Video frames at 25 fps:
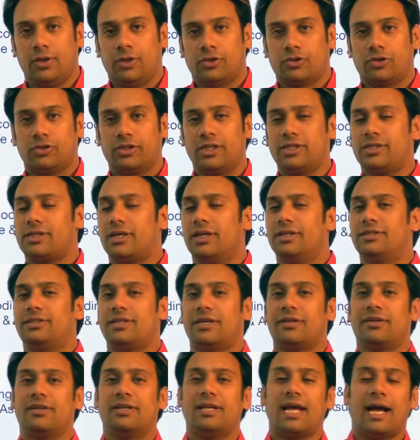So this
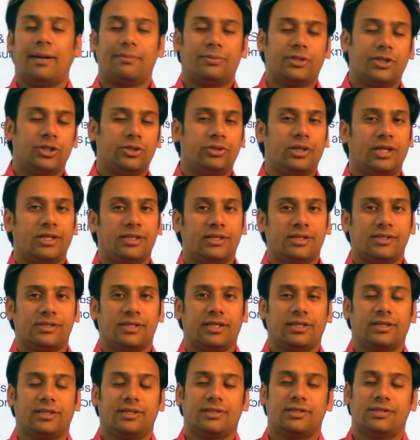general aptitude and
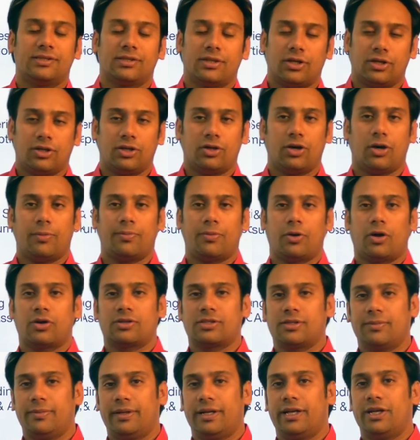reasoning, this is
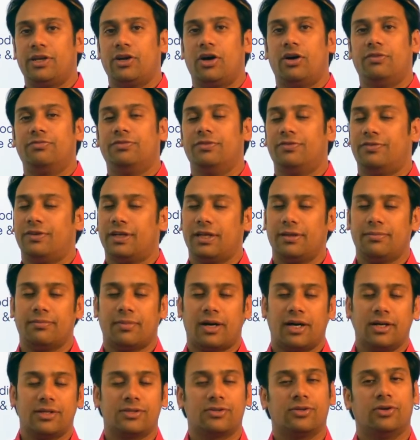approximately of 15
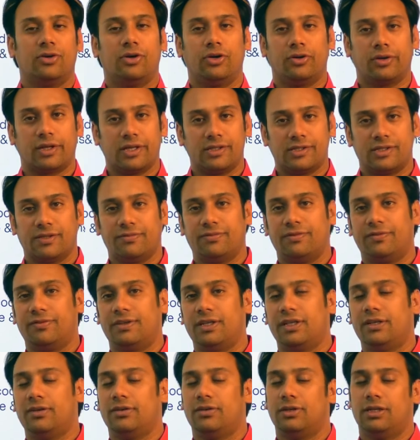marks or you can say
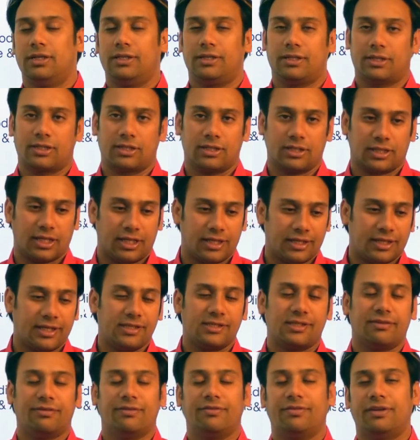15, it
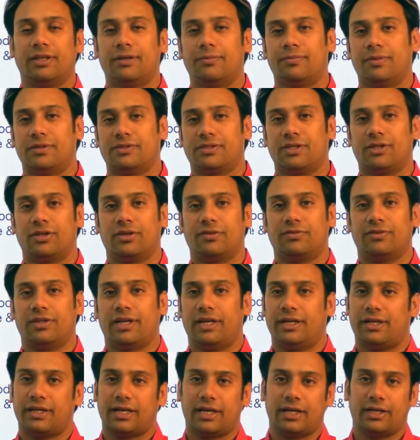contains the 15% of the
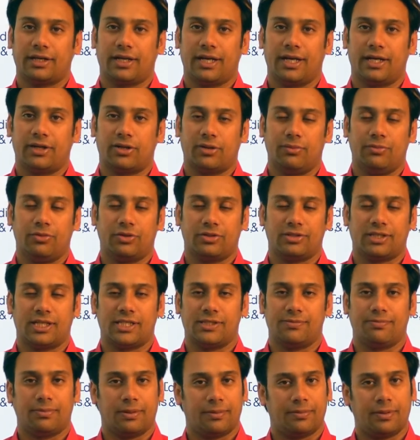entire GATE Computer
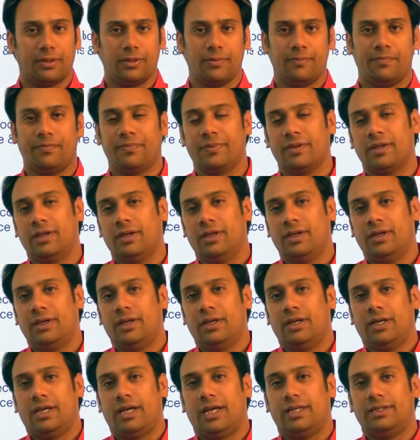Science paper
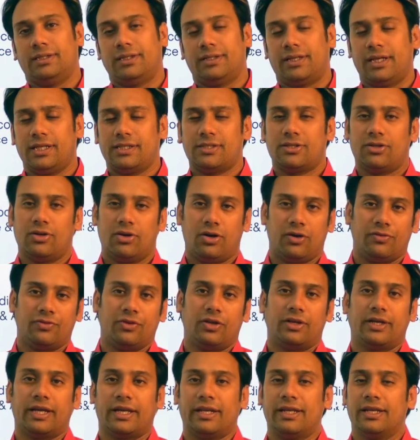and the rest of
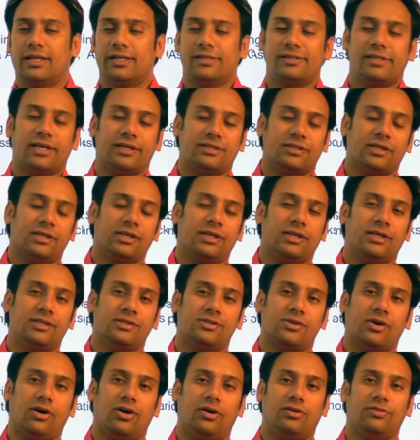your technical section
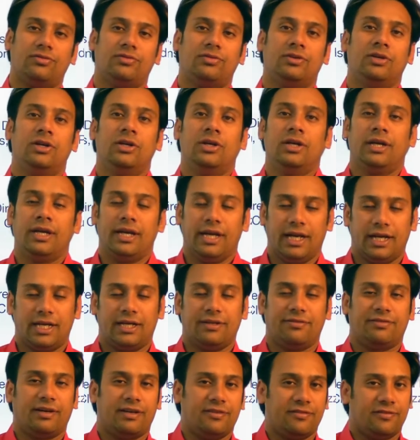is of
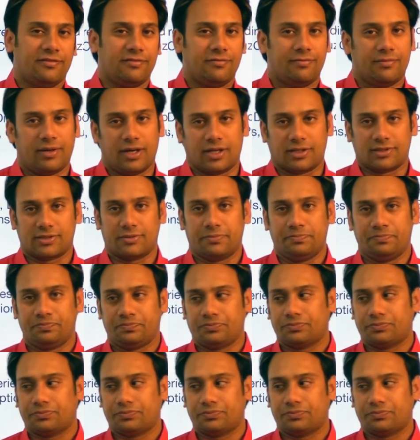85 marks.